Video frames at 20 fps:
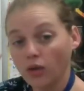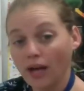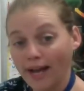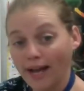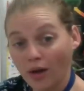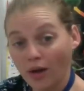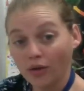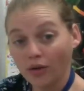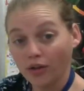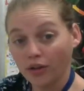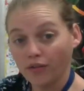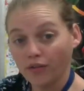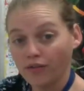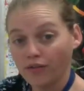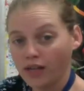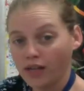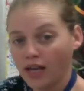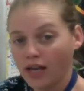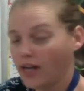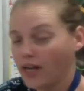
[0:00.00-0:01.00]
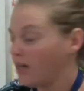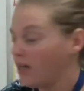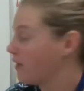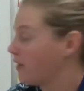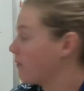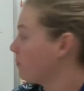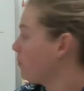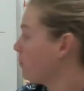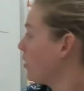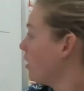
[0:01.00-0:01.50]
out of the egg
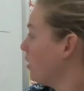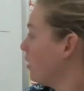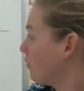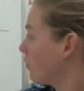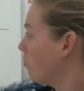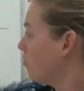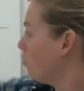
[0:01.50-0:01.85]
from